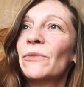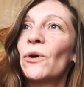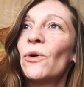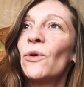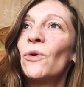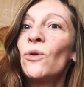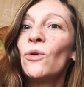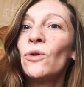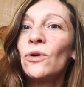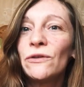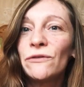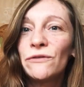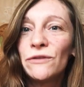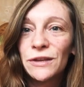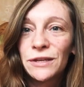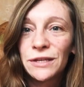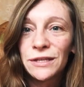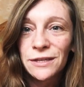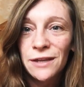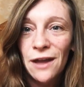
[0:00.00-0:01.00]
all of
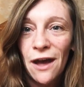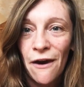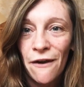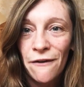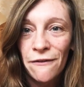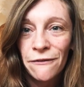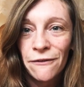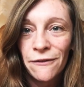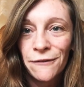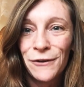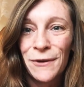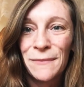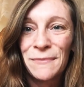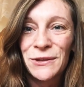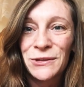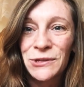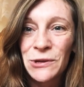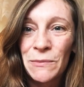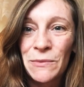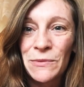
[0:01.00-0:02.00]
the stuff from
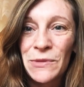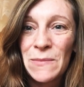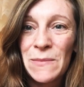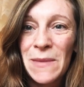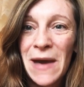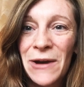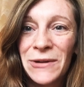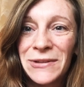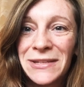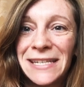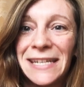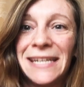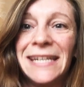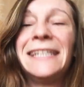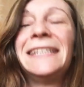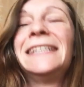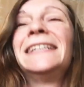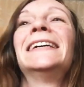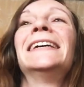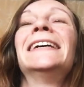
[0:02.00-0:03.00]
the top of the
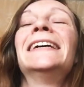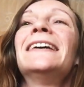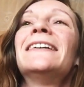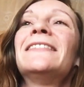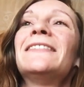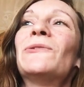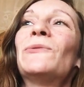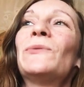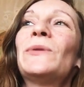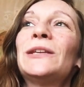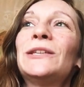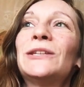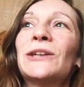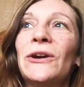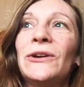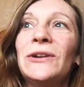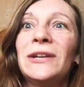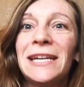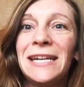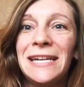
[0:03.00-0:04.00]
mountain that we
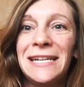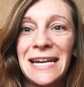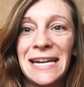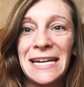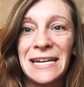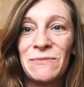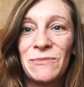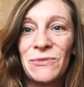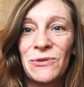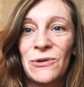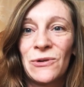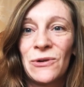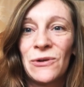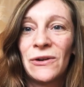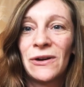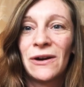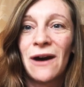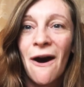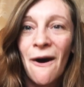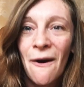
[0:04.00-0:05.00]
don't need
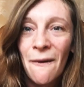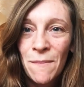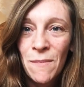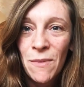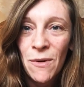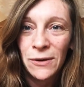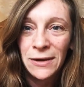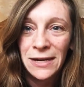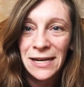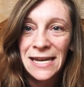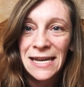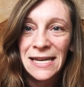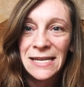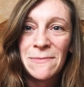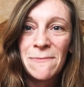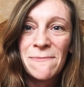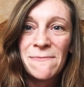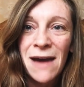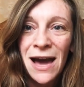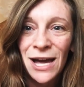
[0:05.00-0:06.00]
anymore, our body
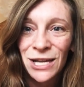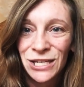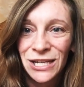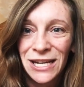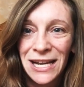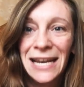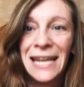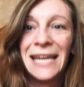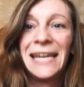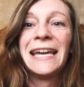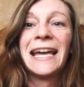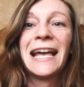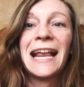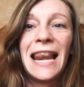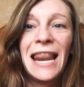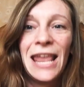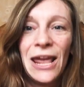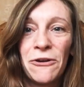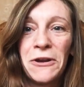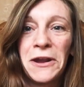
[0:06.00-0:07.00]
is magically
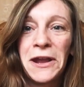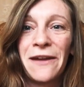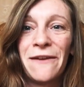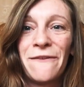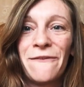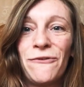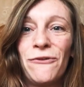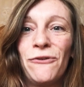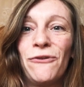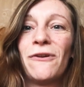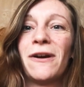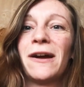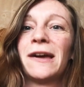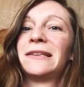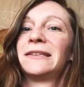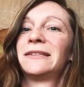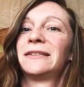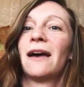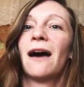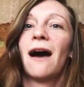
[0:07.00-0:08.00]
clearing it for
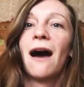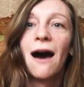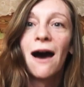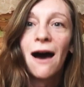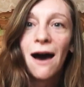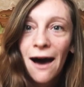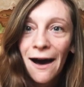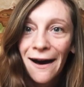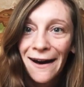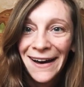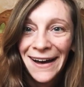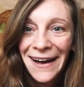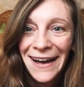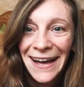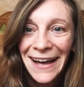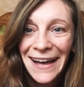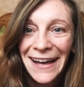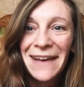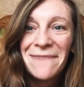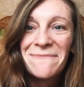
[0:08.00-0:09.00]
us.
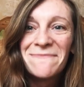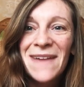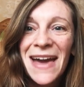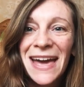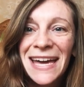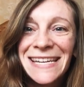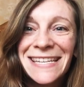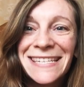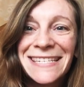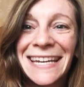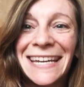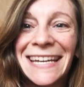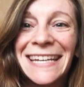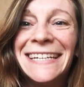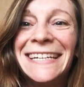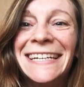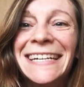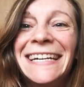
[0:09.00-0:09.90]
Amazing.